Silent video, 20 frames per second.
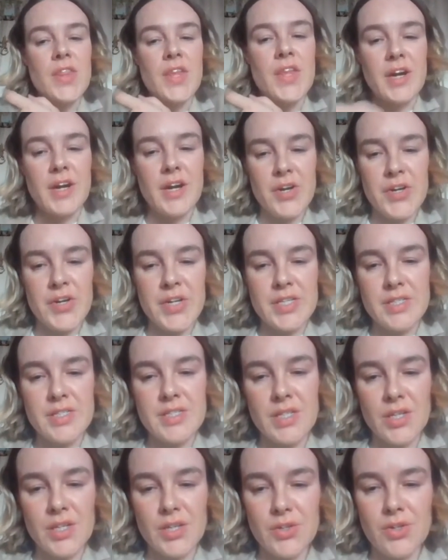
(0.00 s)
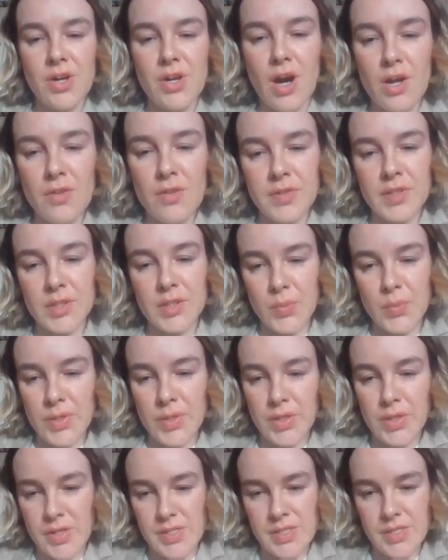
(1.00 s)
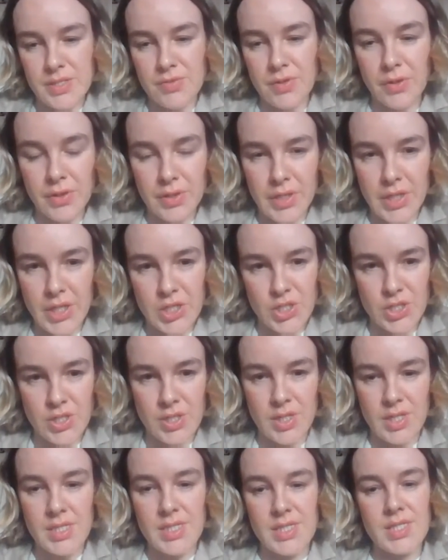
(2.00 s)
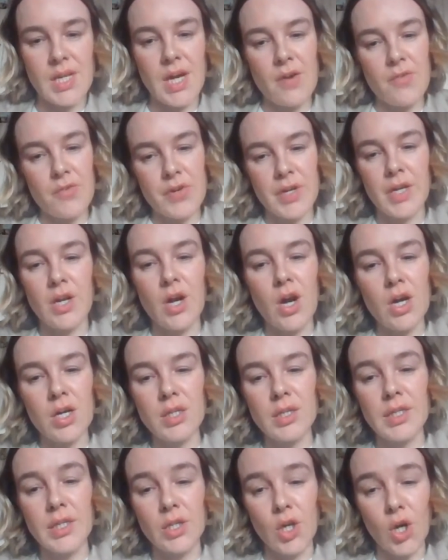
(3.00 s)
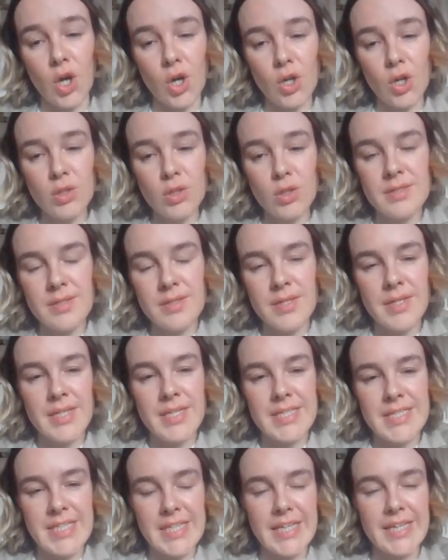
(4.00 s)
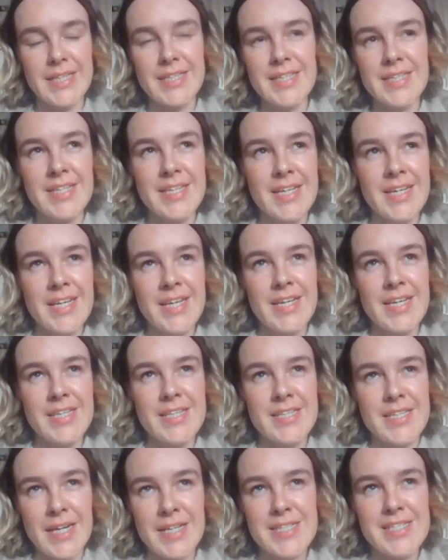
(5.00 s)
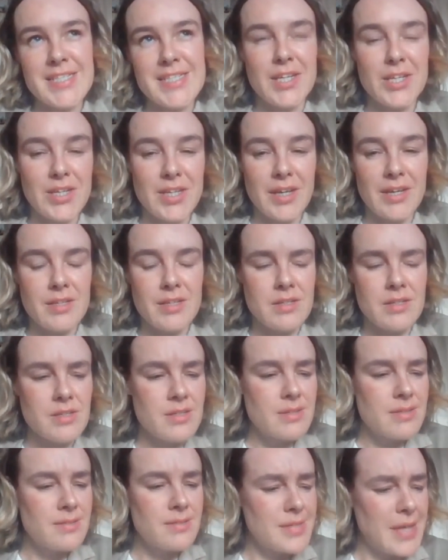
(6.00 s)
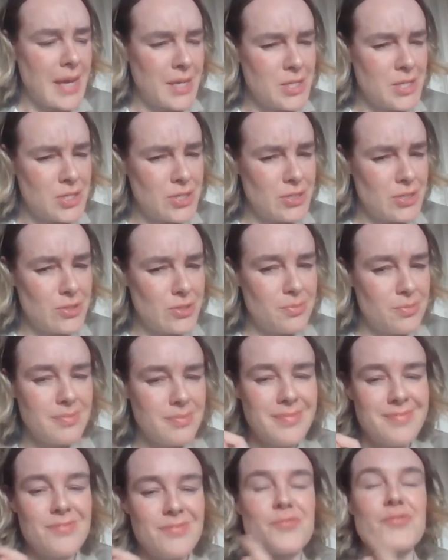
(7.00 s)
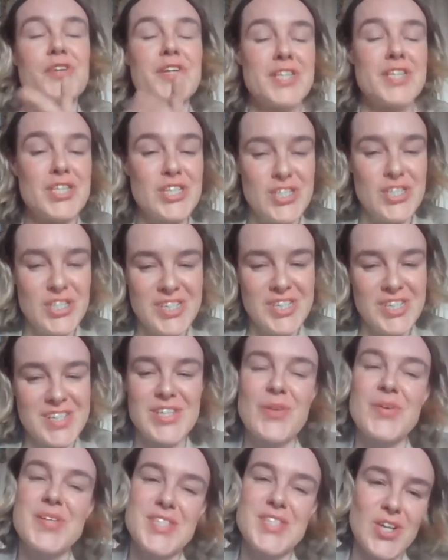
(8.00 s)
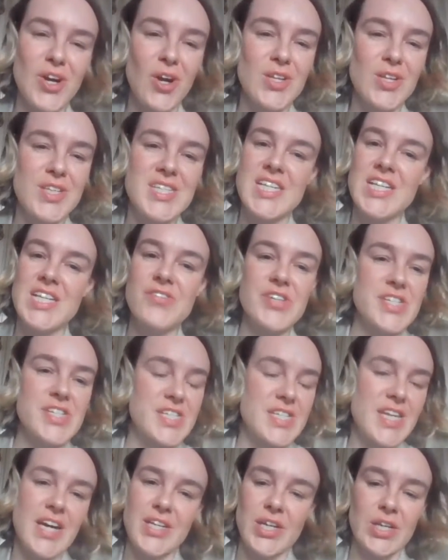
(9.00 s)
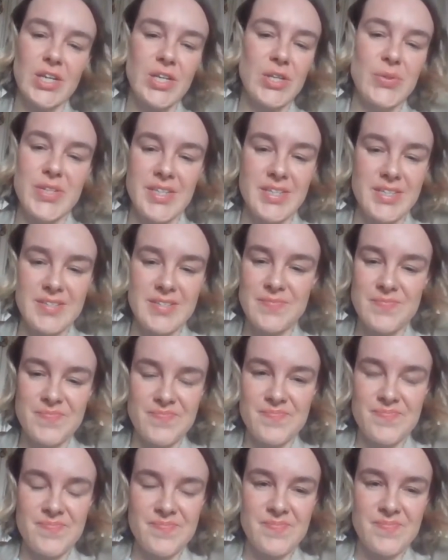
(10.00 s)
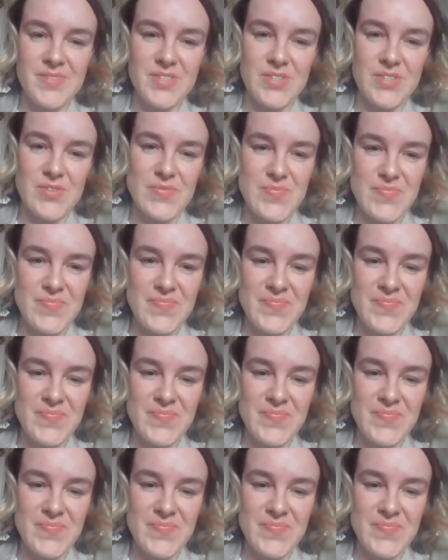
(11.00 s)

the current EU conflict minerals regulation is covering only gold, tin, tungsten, and tantalum, free TG, so it's gold. Silver is not included. So.